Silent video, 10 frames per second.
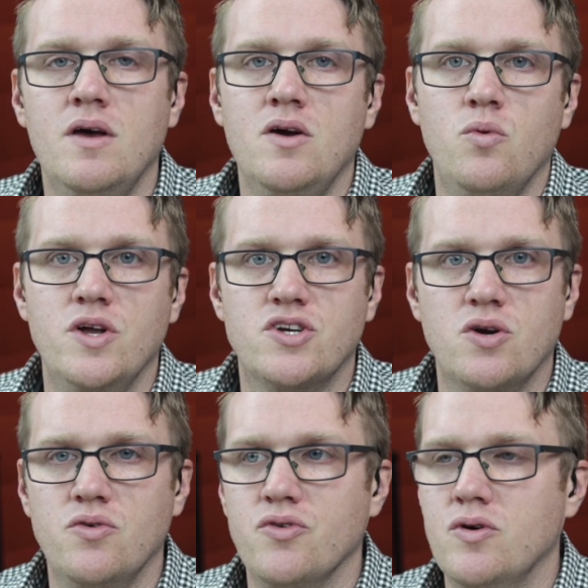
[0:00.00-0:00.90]
which
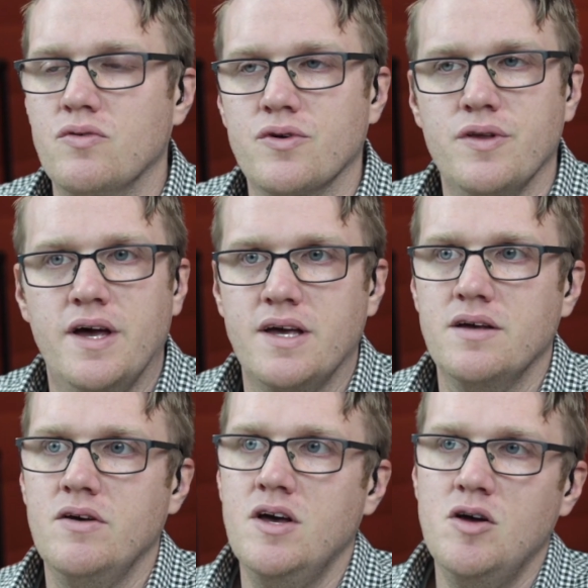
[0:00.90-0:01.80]
goes over like
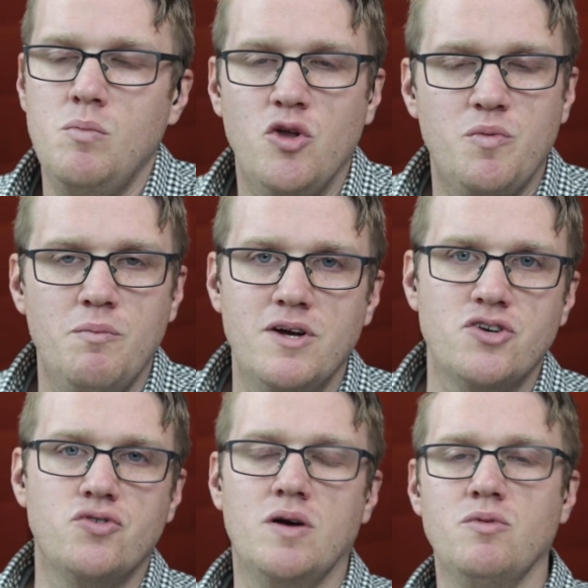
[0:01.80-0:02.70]
multiple measure
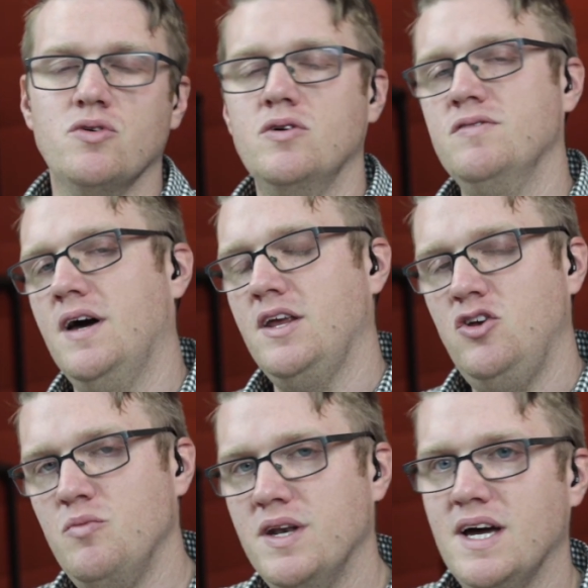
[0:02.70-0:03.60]
drum grooves, how to
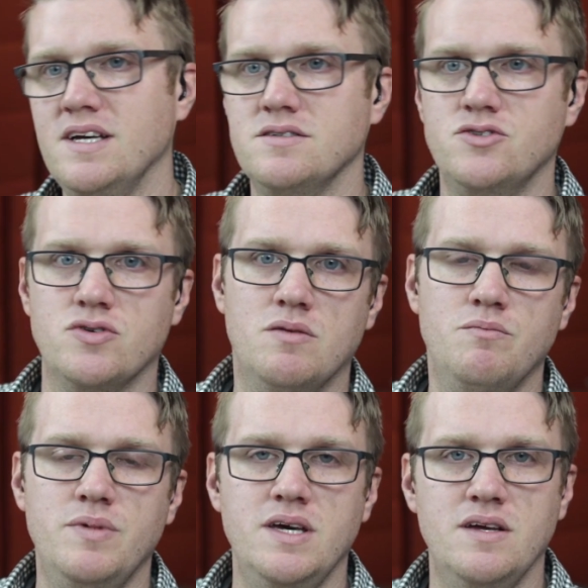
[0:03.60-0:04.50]
humanize the drum
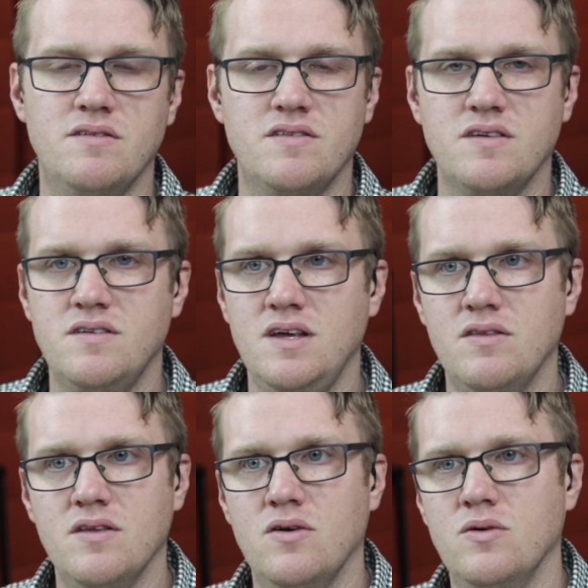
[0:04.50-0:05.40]
beat,
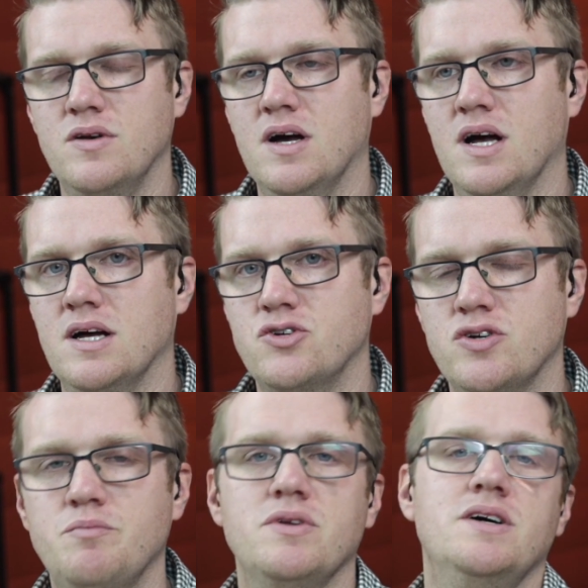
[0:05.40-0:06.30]
16th note,
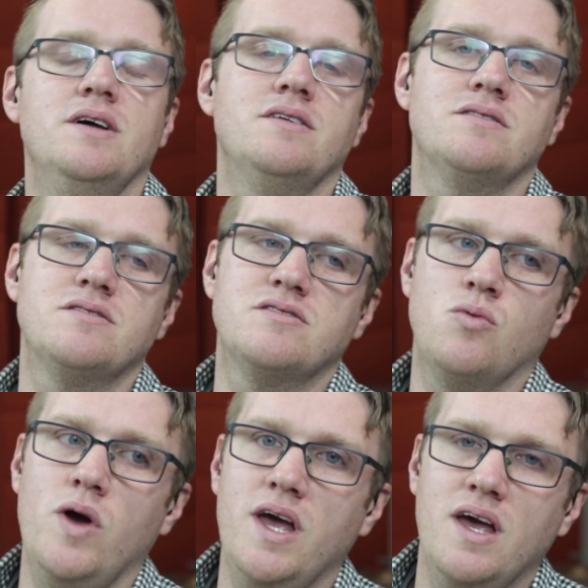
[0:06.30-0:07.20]
triplets,
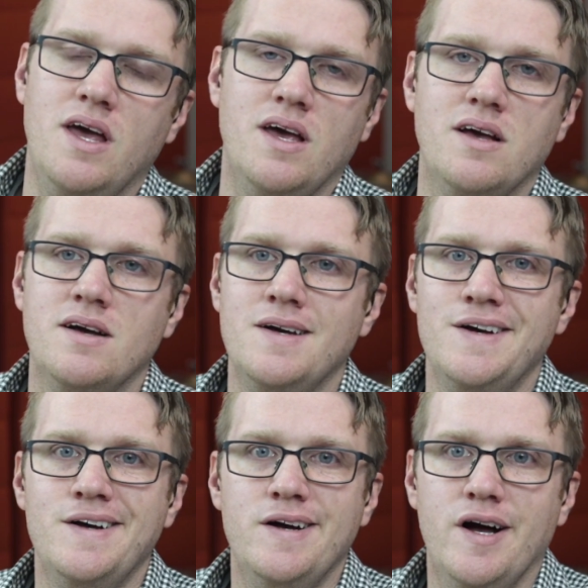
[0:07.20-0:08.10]
swing,
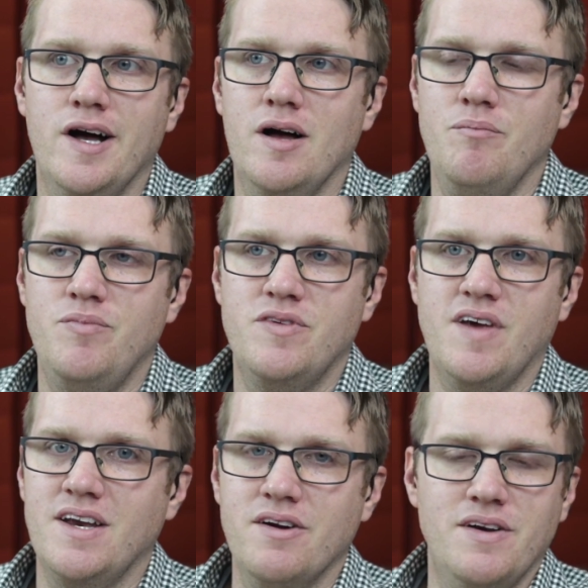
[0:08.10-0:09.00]

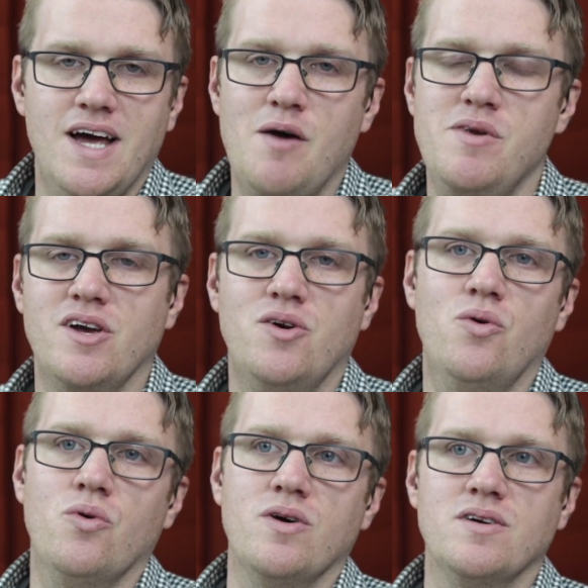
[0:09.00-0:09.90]
secondary dominant
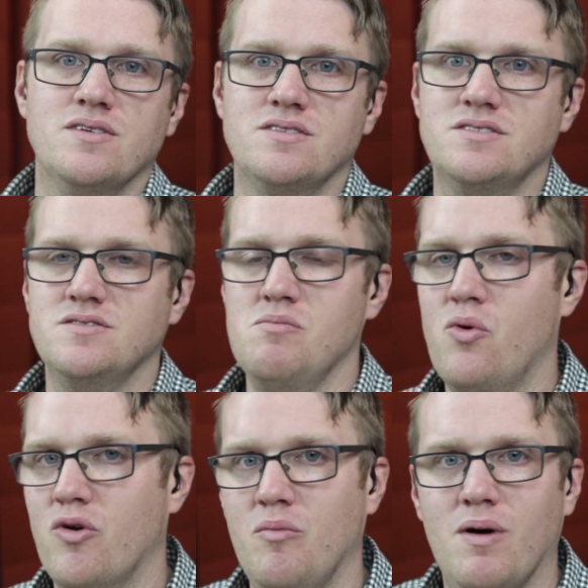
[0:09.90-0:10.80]
chords,
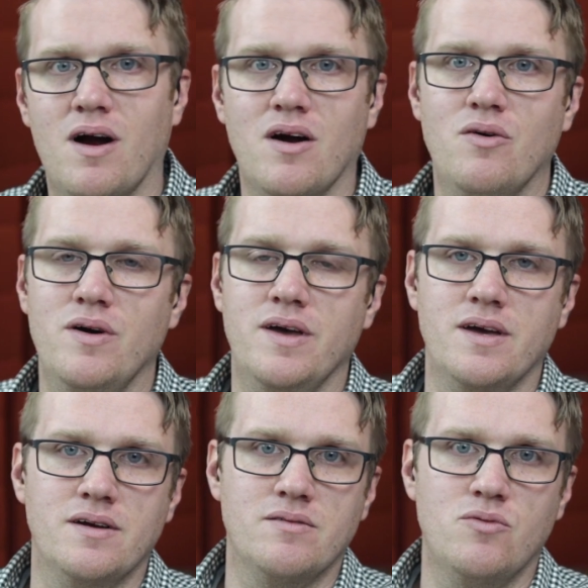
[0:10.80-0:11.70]
modal
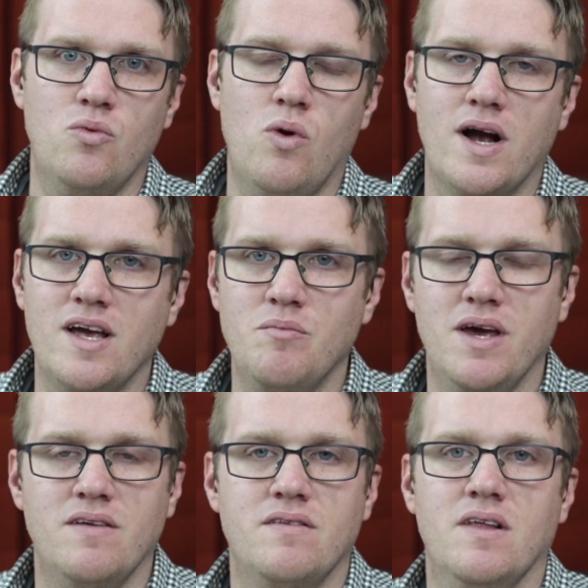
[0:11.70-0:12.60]
borrowing, walking
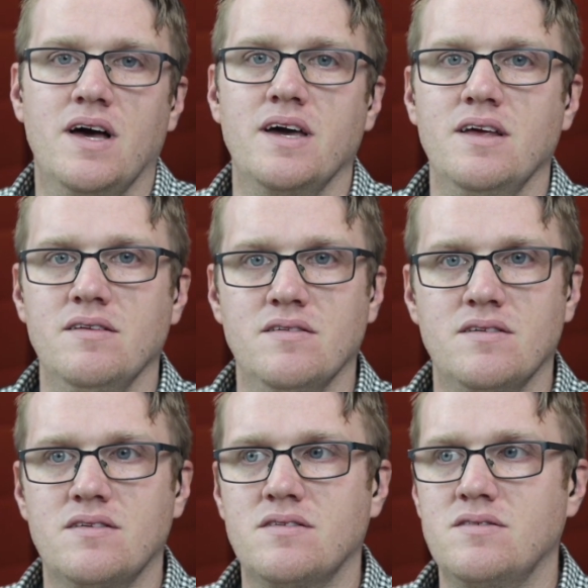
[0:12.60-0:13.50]
bass
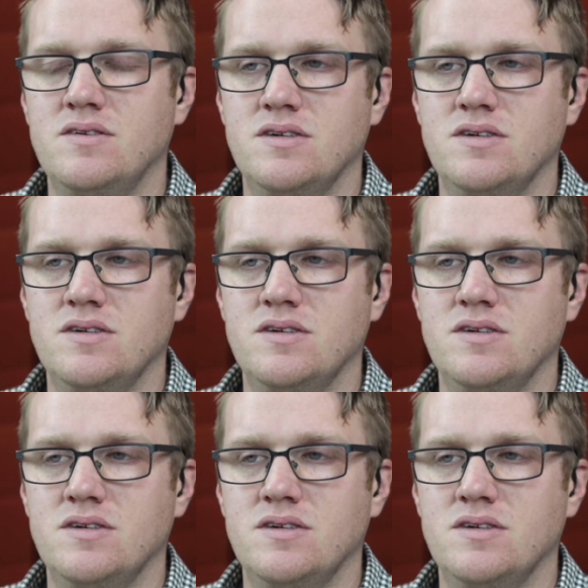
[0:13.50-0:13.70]
lines,